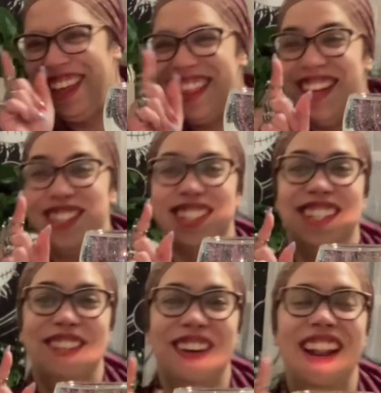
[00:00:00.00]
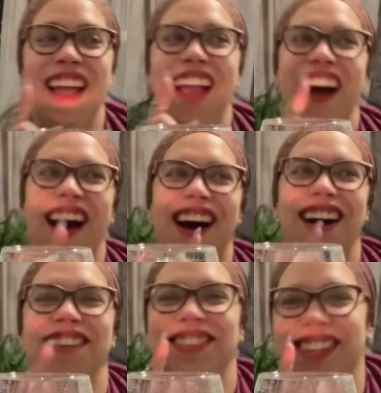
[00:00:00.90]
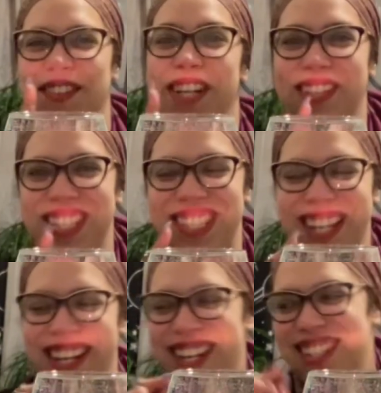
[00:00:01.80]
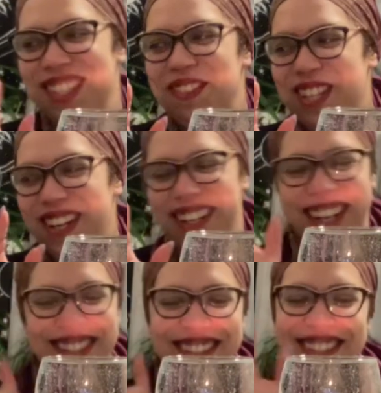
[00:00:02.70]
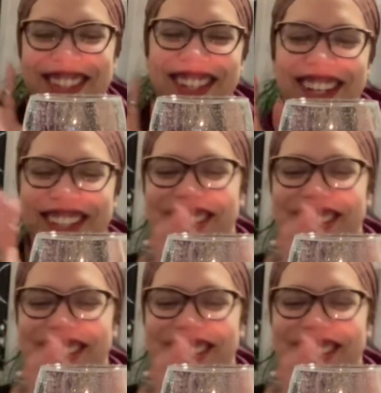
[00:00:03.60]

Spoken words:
that's a good one. Then what I'm going to say next, I'm sorry guys, this is like